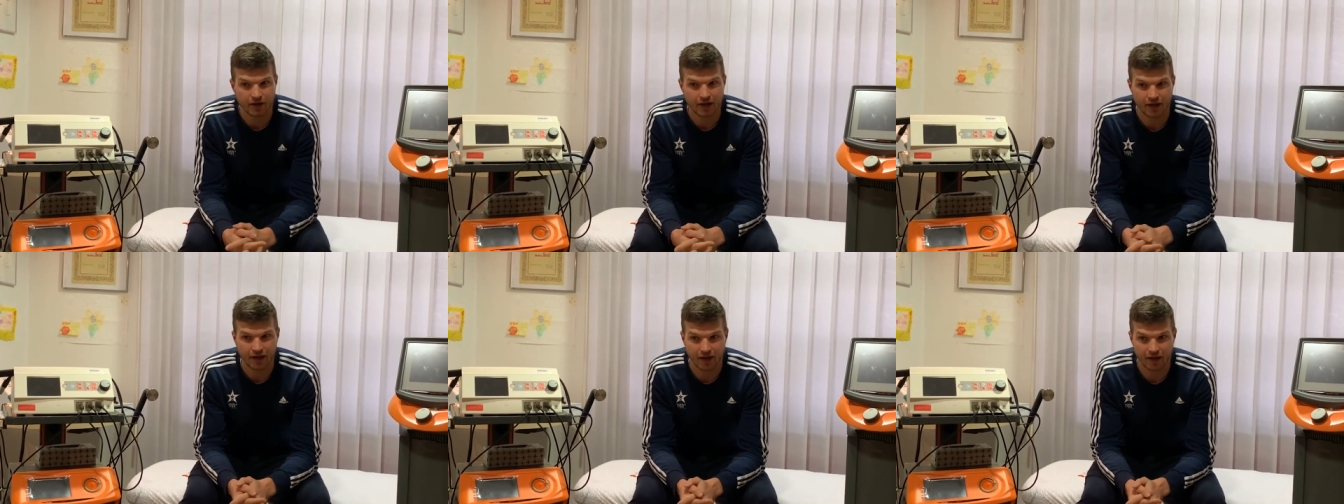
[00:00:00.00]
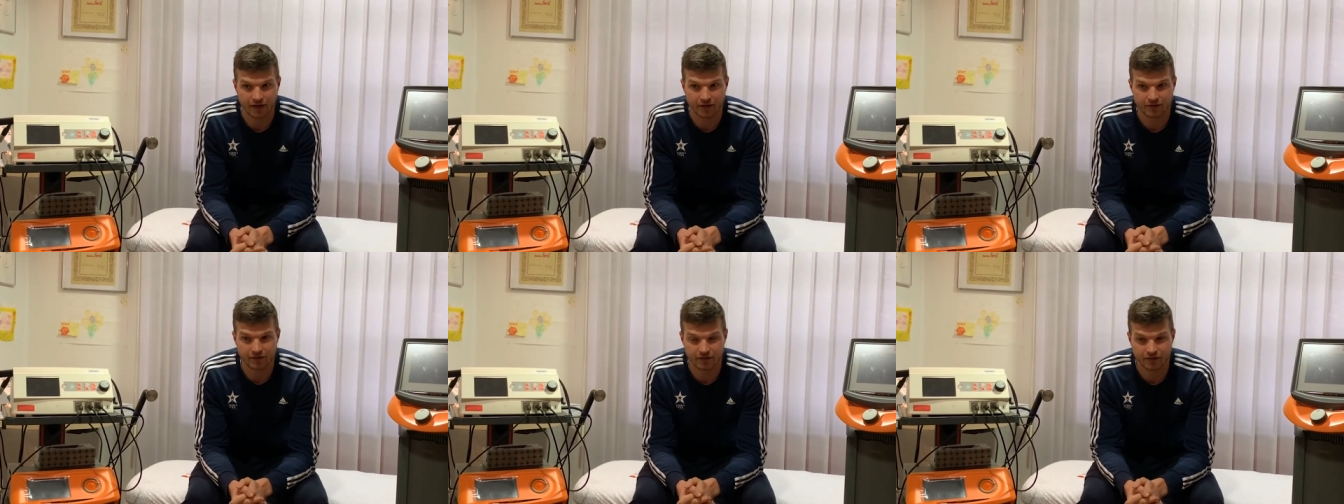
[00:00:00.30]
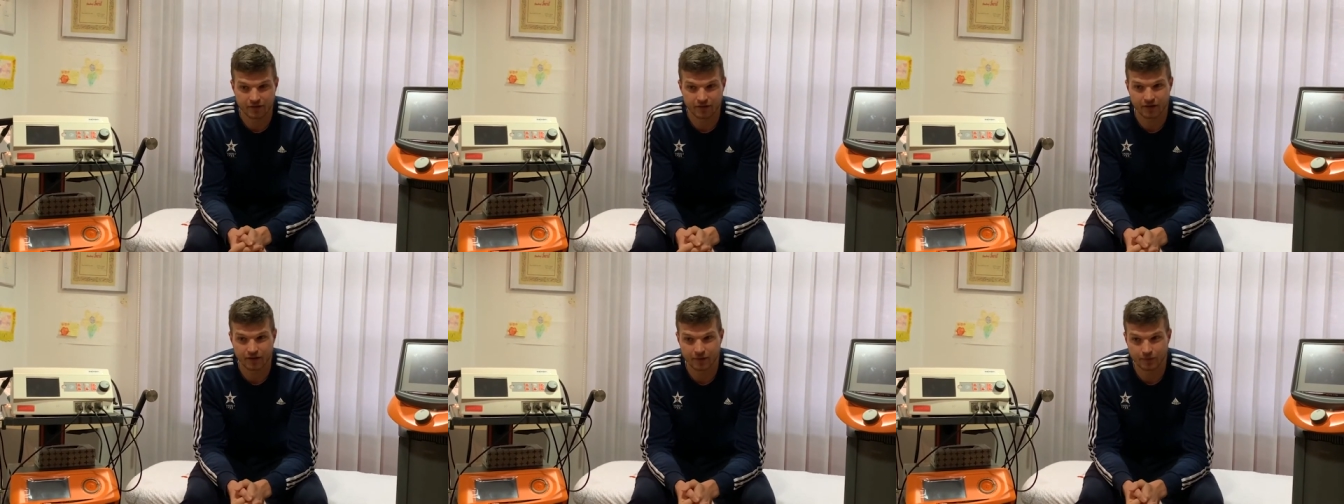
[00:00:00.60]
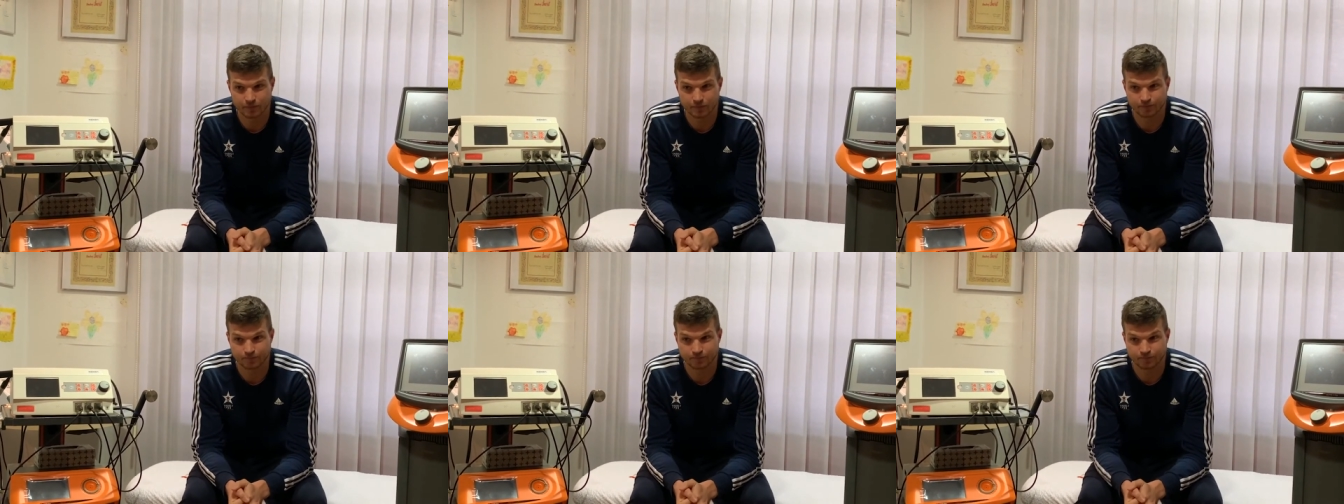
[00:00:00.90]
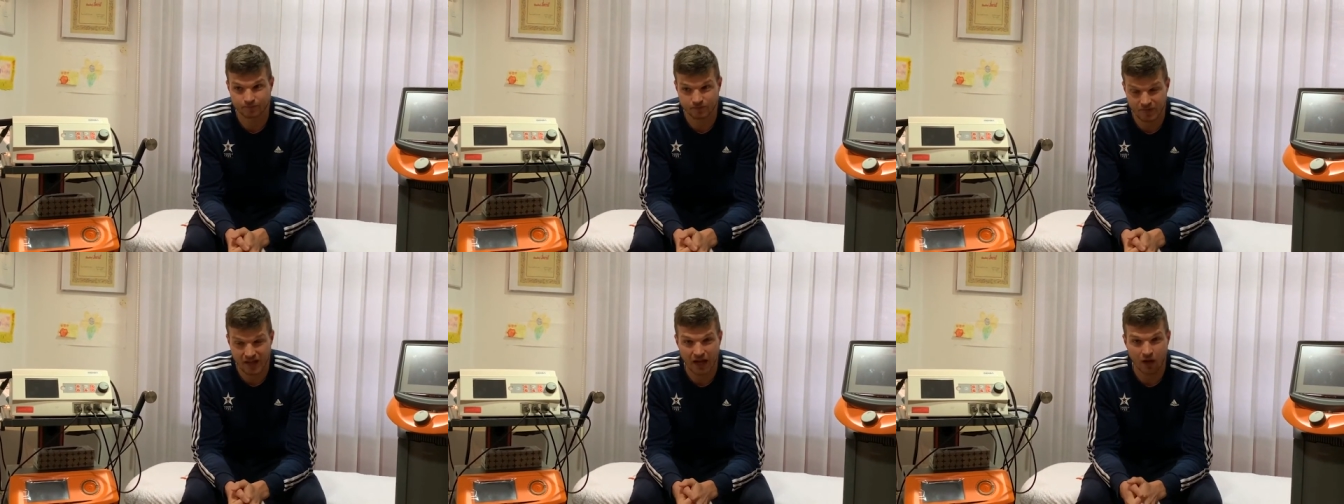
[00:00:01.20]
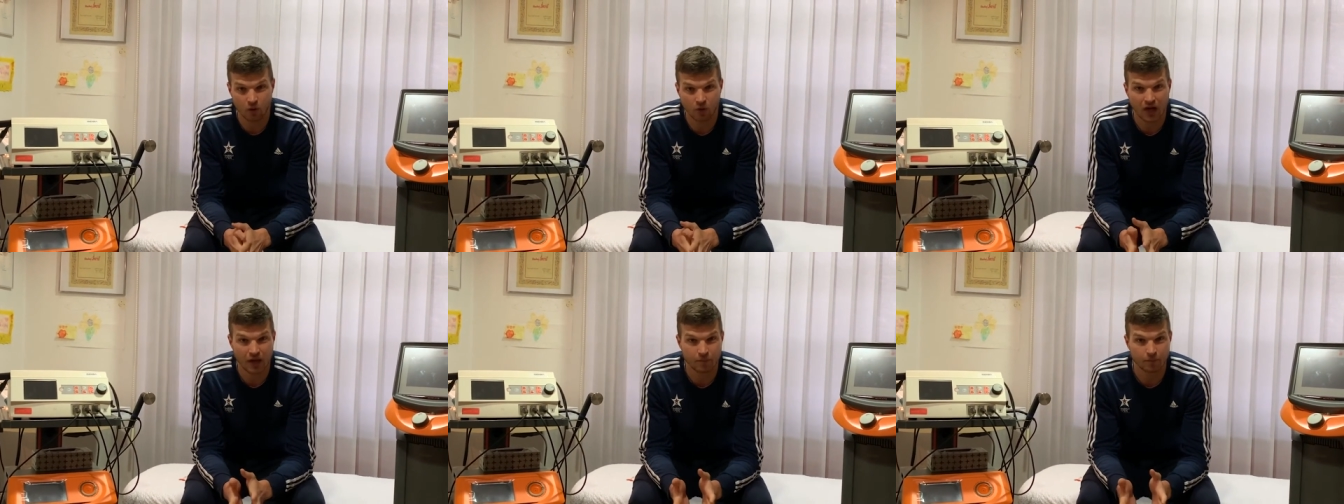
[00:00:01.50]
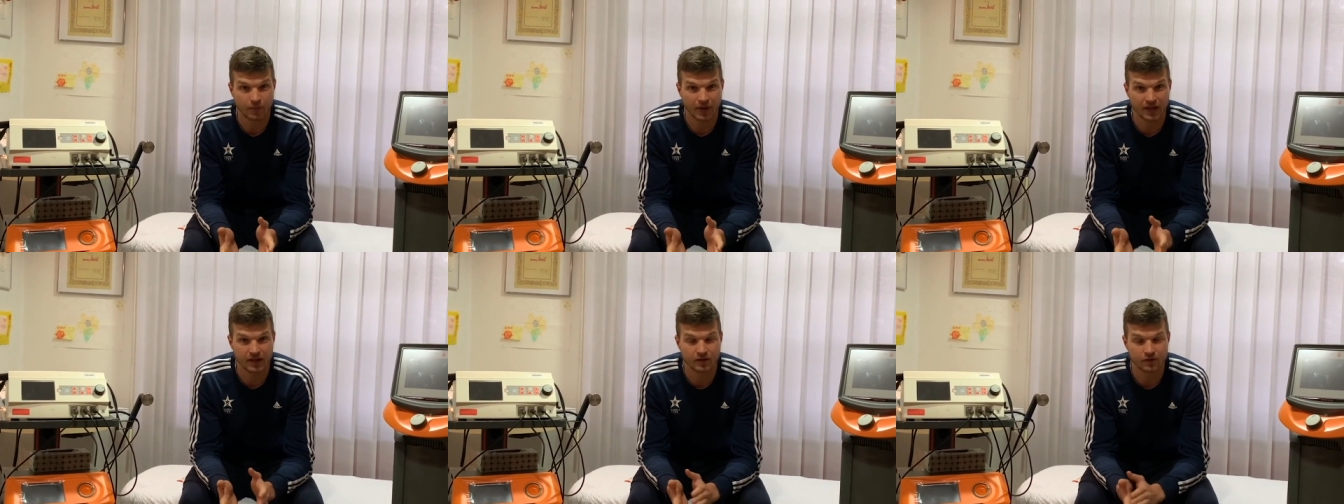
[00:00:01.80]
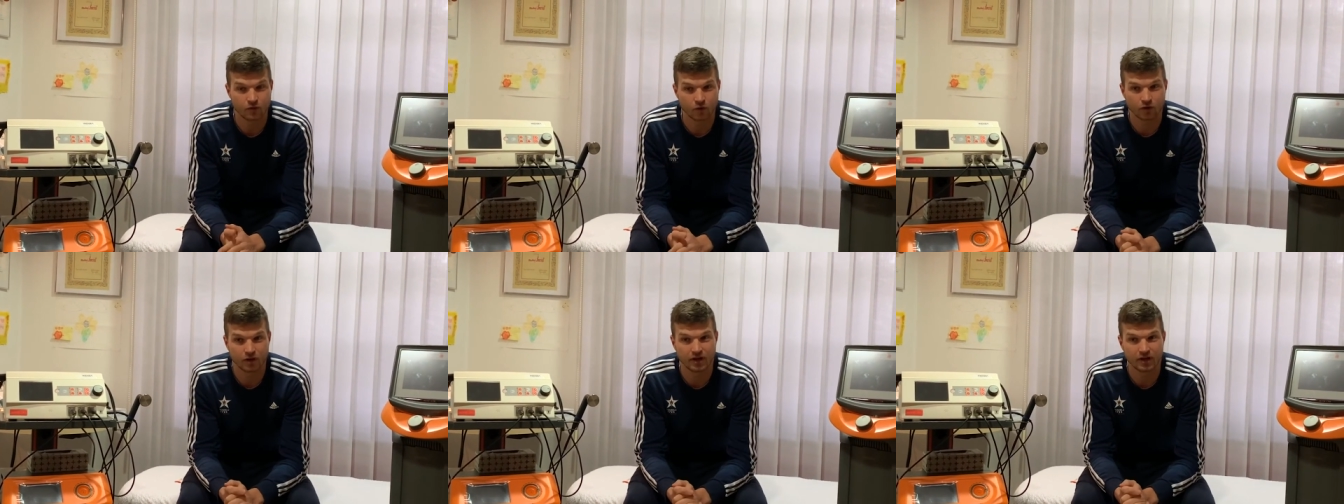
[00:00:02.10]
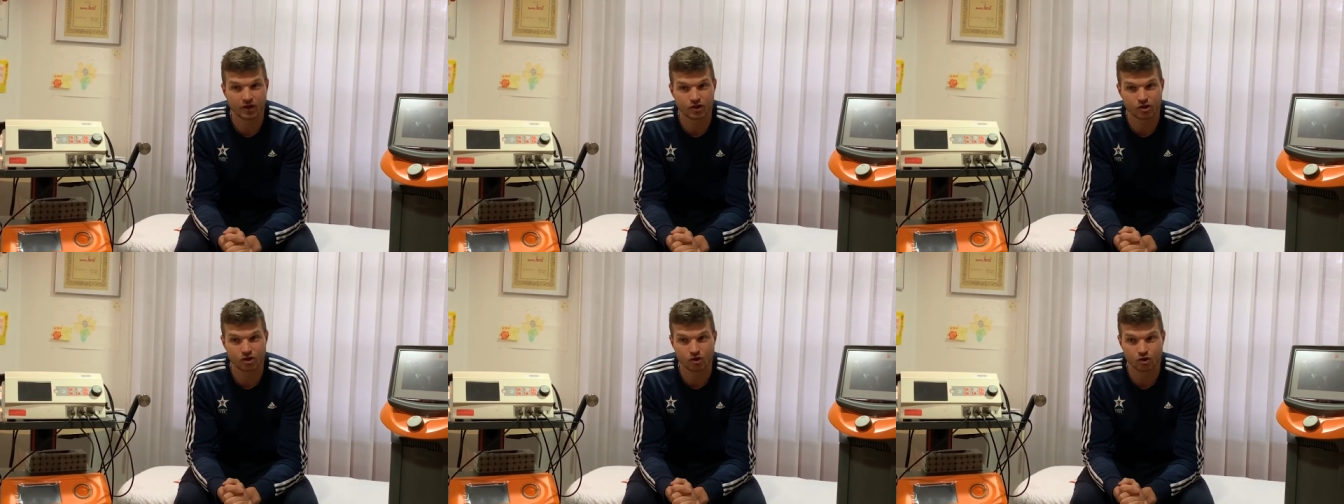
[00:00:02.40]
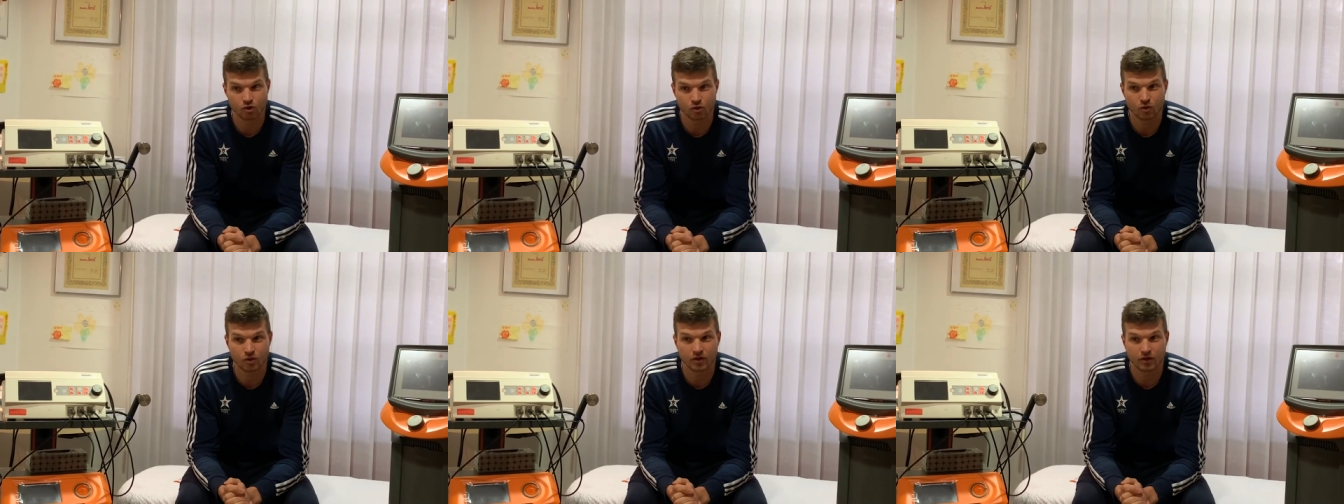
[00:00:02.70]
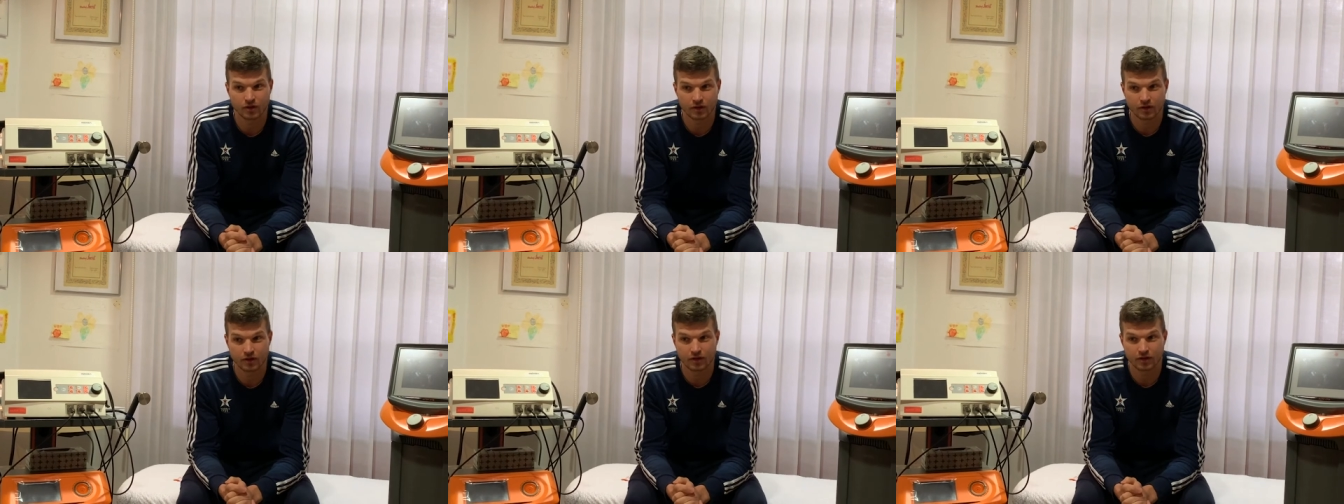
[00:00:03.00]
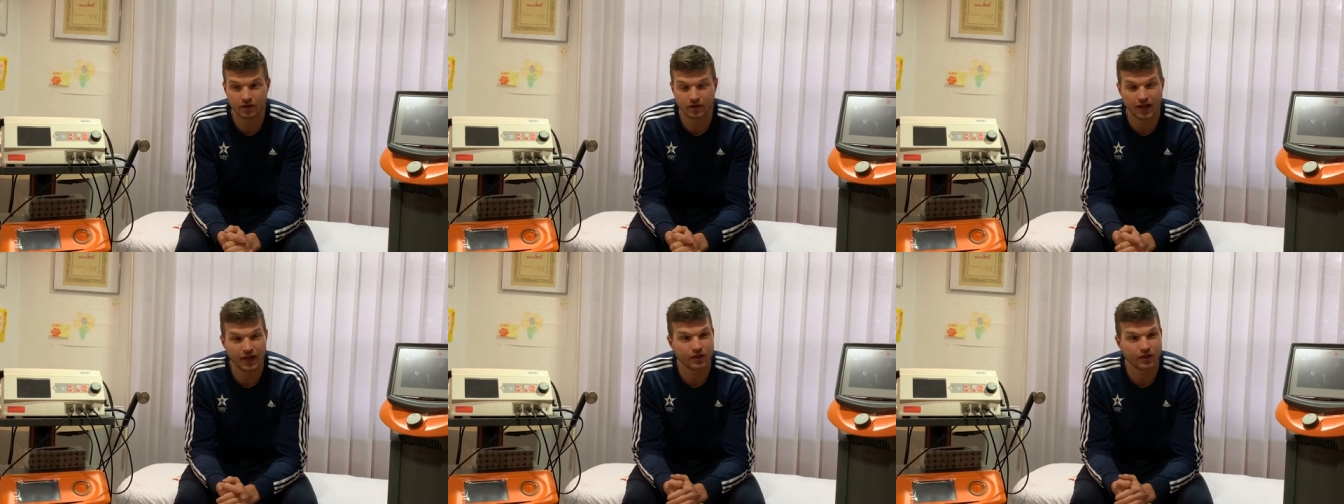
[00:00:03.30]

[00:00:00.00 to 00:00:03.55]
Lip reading: And now I'm playing for Kakashanchur.